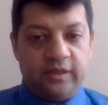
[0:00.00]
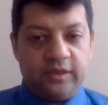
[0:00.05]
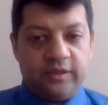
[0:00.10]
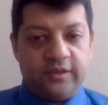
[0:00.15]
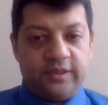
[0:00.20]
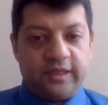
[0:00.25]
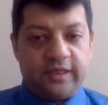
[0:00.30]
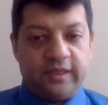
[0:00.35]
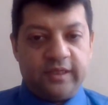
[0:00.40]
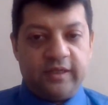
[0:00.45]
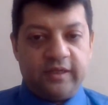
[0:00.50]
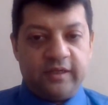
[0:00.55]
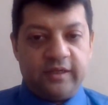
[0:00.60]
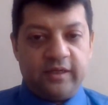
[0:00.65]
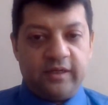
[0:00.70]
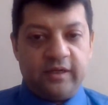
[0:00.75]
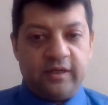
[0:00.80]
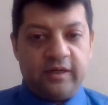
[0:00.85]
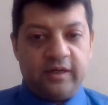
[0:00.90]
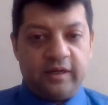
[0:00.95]
Because at the end
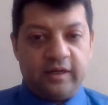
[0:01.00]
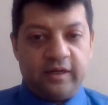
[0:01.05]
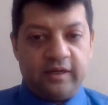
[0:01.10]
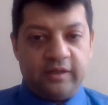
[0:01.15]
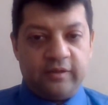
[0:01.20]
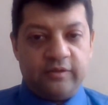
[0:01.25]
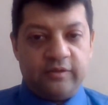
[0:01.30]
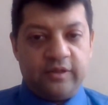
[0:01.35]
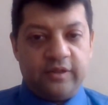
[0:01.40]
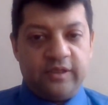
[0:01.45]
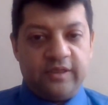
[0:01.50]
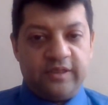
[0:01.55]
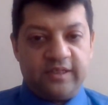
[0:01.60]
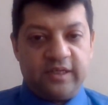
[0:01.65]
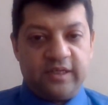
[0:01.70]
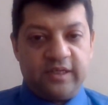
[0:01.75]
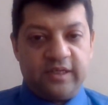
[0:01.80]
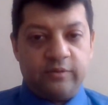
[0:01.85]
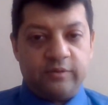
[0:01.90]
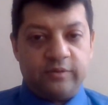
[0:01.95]
of the day, those are the
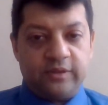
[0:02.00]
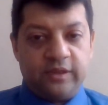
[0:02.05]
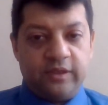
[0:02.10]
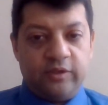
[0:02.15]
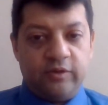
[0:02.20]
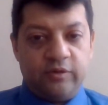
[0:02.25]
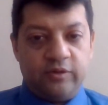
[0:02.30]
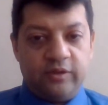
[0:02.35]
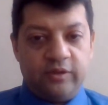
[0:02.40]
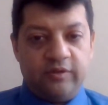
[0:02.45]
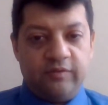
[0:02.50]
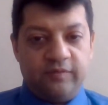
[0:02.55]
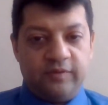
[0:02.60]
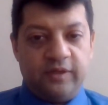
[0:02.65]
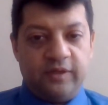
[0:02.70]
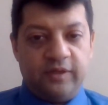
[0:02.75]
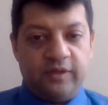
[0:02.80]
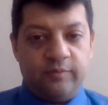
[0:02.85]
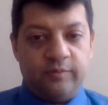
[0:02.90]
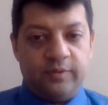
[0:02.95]
skills that you can
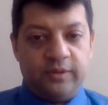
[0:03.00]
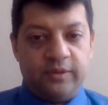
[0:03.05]
develop